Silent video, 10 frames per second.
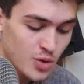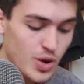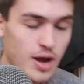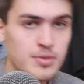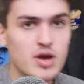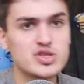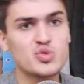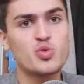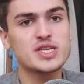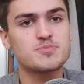where I'm going
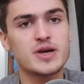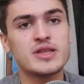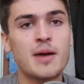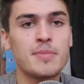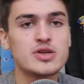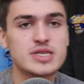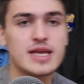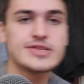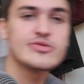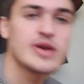to whisper numbers
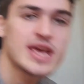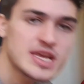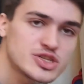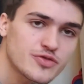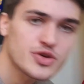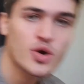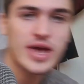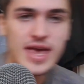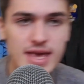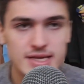into each of your
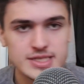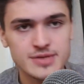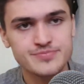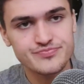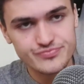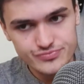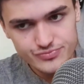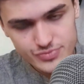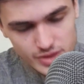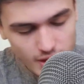ears,
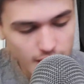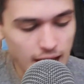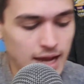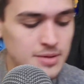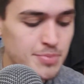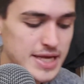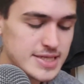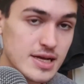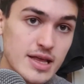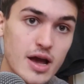and
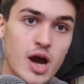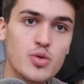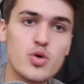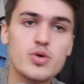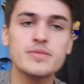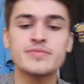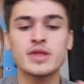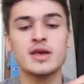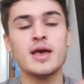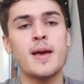basically I will
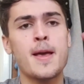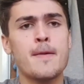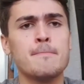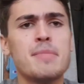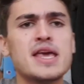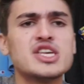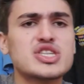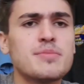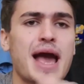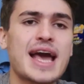make
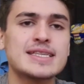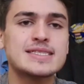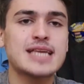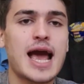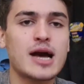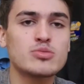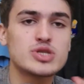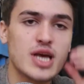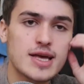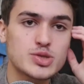some hand
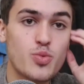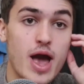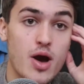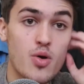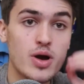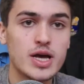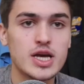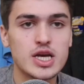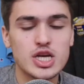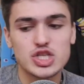sounds as well,
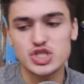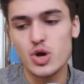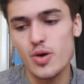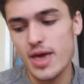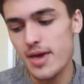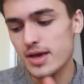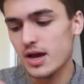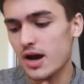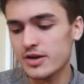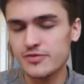so it
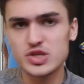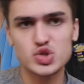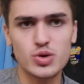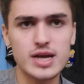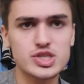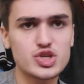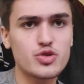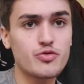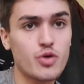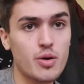kind of distracts
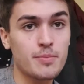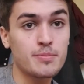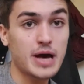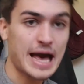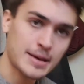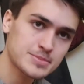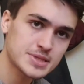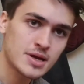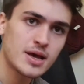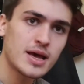you from
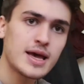perhaps